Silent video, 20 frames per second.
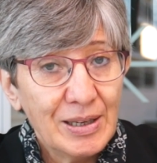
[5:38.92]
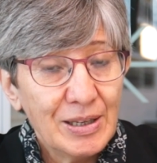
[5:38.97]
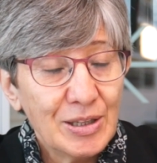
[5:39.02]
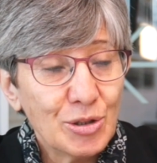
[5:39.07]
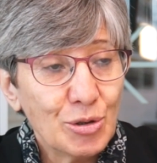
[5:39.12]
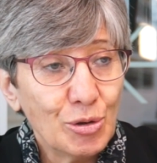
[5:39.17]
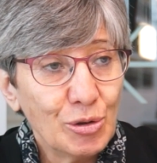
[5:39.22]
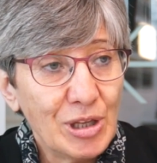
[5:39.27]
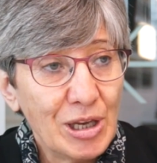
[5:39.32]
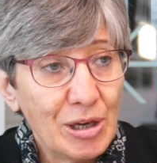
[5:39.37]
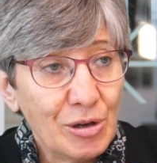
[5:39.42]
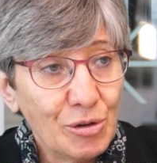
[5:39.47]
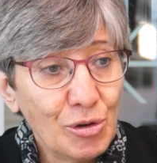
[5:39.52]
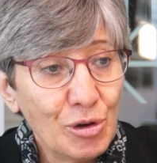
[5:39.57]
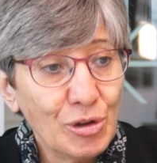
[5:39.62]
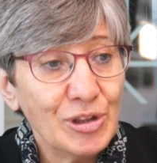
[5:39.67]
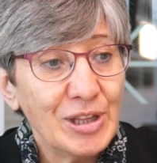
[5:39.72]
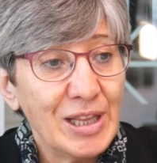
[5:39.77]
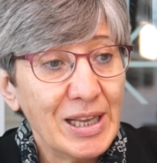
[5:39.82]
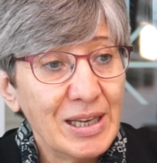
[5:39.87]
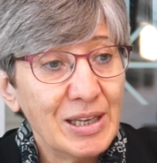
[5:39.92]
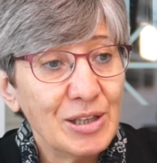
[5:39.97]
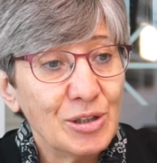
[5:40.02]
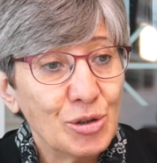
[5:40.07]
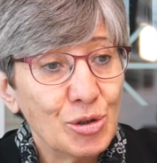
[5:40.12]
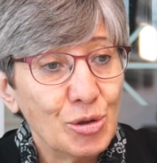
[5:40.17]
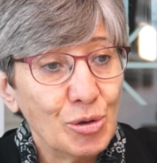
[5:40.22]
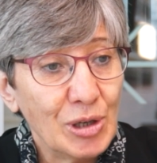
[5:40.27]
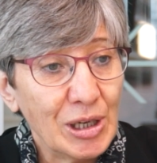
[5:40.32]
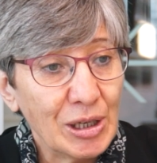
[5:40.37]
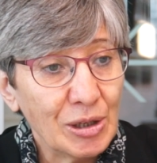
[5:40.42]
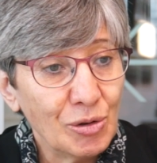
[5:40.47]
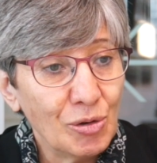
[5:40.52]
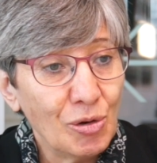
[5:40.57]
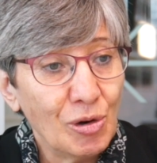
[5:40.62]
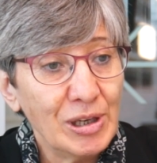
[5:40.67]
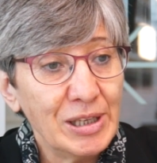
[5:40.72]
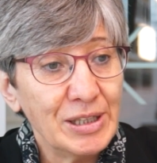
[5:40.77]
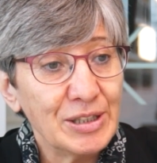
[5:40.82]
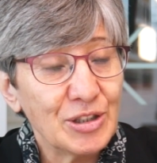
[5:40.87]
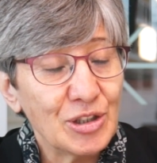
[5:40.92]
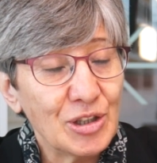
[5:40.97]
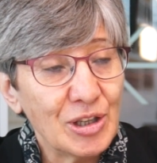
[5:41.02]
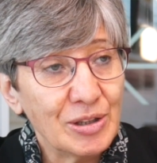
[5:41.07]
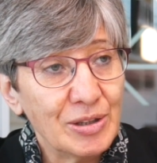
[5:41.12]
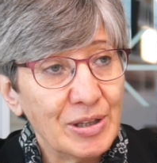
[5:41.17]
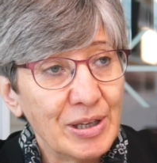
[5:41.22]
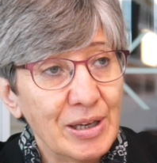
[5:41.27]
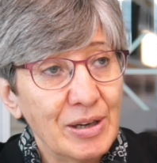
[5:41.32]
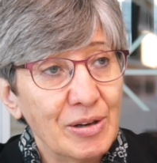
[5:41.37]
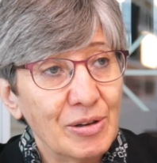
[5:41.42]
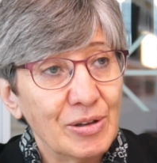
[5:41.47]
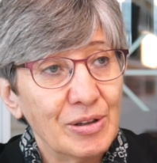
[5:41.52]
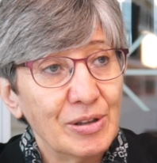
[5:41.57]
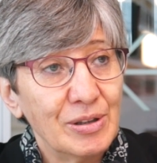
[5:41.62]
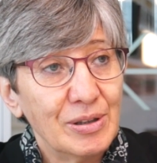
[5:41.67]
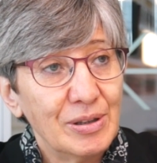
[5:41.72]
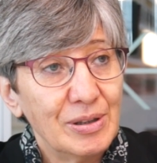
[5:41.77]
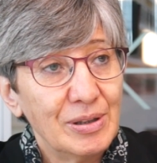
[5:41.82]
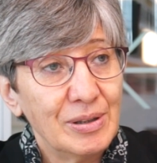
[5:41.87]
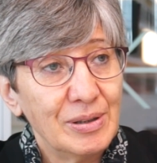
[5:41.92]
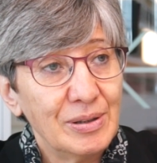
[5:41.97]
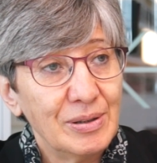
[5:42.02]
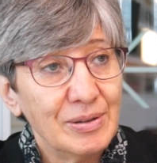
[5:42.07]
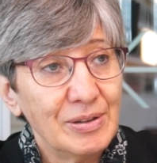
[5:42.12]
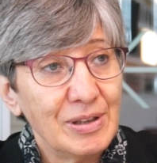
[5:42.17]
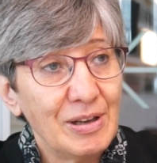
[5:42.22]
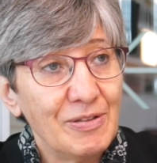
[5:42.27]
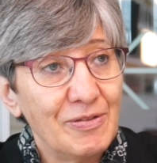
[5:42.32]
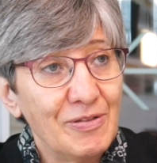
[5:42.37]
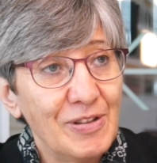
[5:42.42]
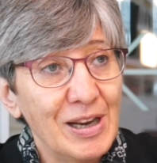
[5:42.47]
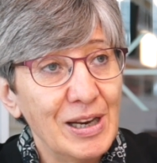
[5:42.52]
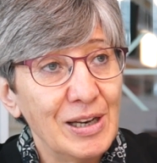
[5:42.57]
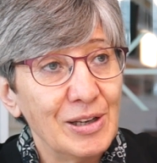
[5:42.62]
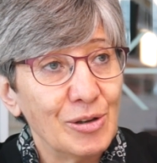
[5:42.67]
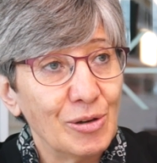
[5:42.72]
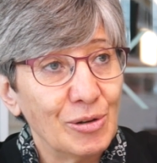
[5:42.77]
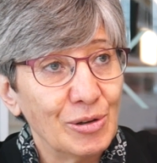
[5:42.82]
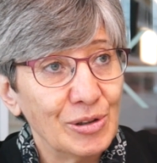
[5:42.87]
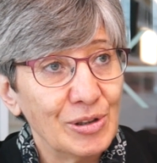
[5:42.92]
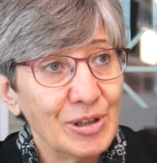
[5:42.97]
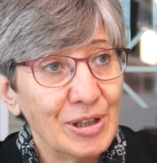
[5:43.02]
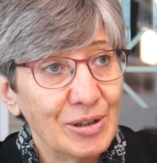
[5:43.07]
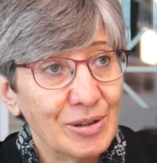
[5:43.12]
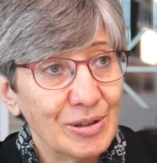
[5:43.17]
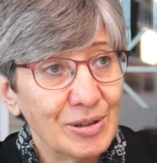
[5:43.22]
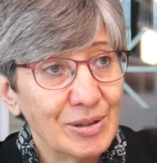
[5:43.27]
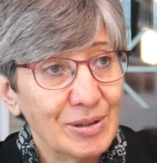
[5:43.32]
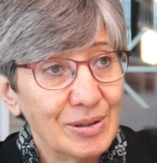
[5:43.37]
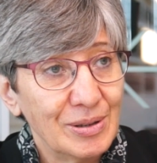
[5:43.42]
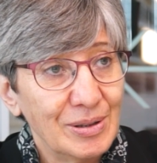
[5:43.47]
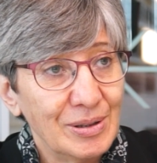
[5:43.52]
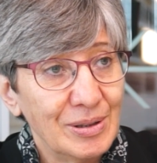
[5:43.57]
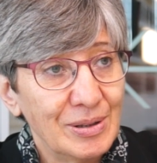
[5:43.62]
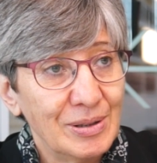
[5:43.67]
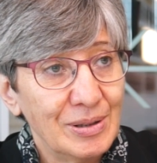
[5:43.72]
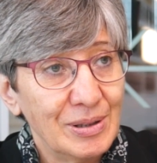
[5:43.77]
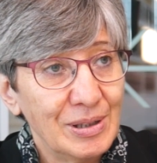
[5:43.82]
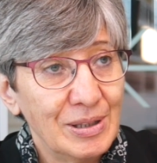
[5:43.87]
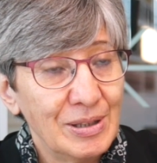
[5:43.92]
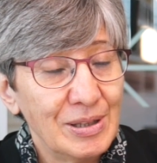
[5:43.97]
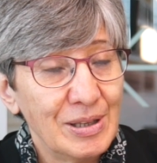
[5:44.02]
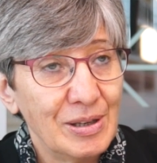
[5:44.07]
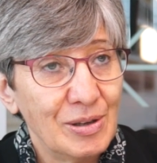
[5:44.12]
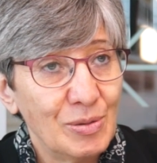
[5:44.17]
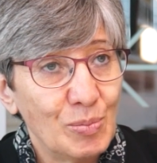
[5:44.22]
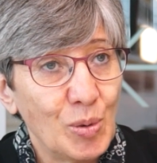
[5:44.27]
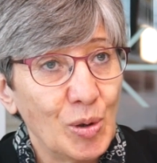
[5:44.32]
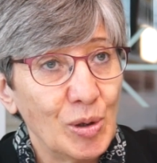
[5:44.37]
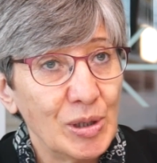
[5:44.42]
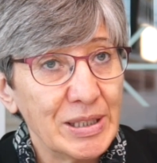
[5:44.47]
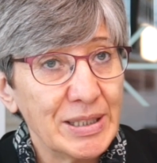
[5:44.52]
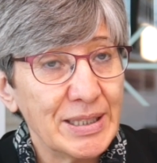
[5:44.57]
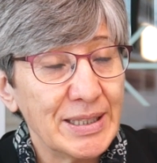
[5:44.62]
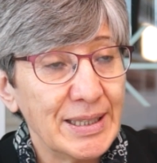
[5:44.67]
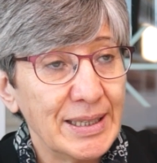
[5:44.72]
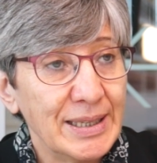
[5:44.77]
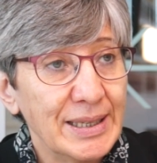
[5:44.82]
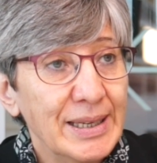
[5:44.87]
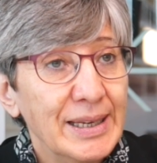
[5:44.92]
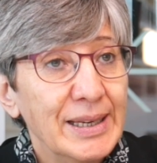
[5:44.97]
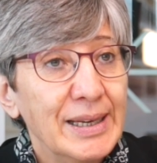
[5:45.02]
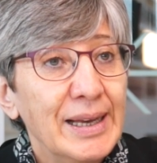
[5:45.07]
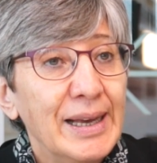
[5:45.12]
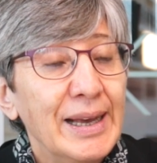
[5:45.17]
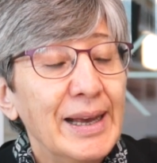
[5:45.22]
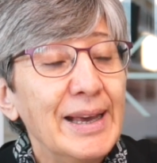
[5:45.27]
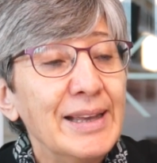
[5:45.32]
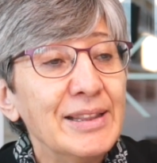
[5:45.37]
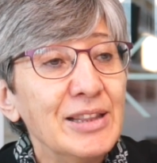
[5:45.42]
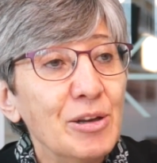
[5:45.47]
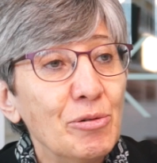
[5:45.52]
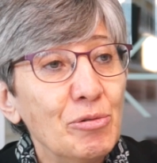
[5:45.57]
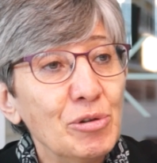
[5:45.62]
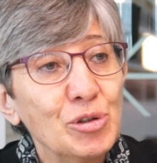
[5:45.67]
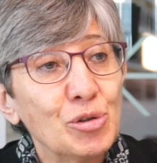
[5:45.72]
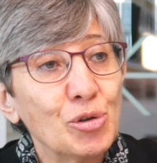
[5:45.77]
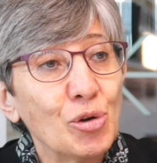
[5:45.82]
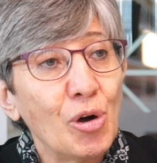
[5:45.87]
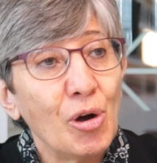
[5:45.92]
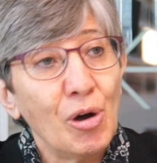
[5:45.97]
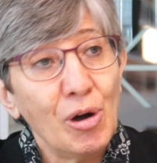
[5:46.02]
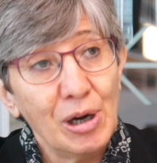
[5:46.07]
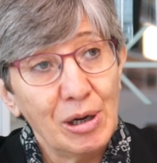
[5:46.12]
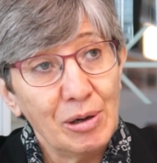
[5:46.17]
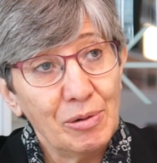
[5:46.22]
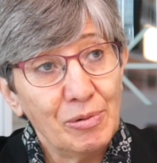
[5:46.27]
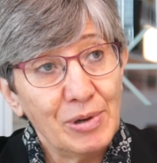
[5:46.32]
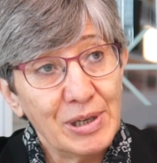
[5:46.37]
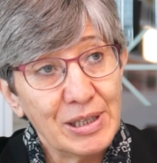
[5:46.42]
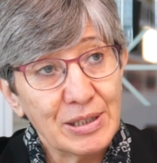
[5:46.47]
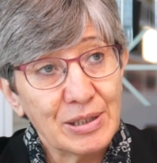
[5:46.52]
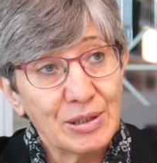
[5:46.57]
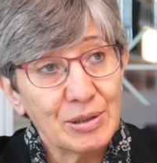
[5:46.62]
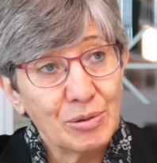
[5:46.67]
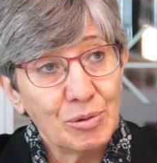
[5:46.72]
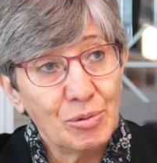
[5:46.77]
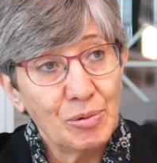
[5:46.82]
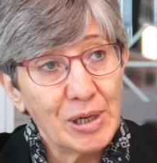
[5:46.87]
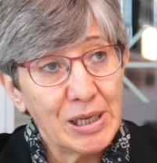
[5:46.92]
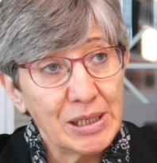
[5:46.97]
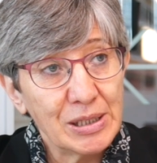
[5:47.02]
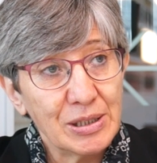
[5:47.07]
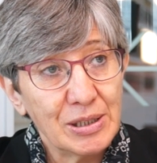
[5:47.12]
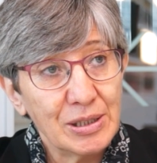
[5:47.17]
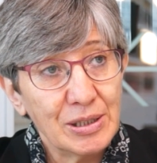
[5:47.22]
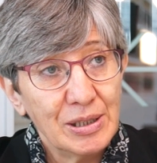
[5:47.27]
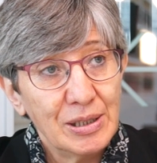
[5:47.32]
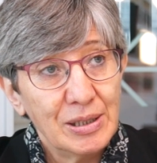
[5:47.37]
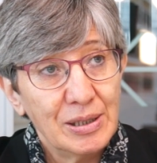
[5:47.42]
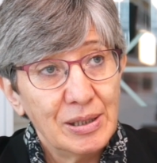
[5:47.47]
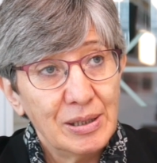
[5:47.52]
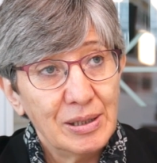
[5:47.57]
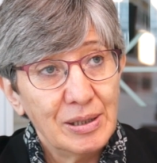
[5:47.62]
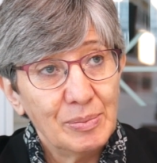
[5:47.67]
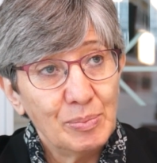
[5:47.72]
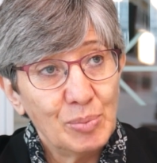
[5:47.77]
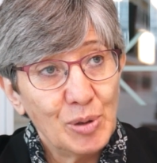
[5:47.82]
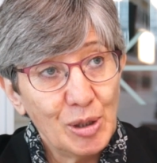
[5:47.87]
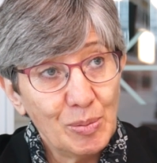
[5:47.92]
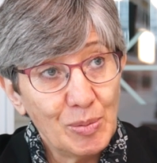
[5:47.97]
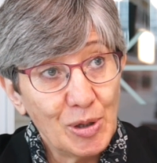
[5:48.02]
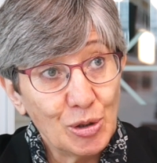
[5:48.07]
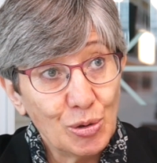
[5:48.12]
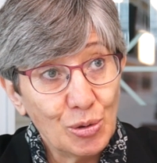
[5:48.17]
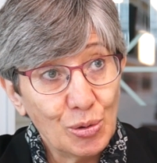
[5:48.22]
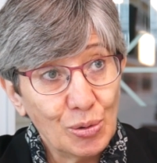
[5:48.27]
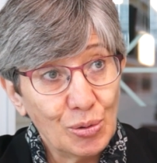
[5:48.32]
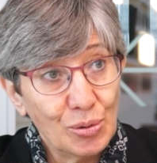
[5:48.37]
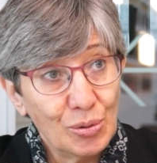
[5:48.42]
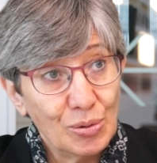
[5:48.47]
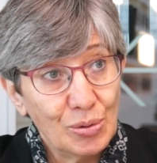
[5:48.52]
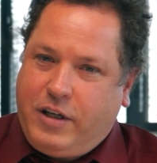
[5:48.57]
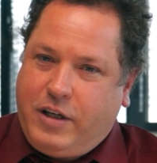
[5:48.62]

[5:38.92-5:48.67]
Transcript: So they are not there to acknowledge that they failed on in their policy, and the withdrawal was quite premature.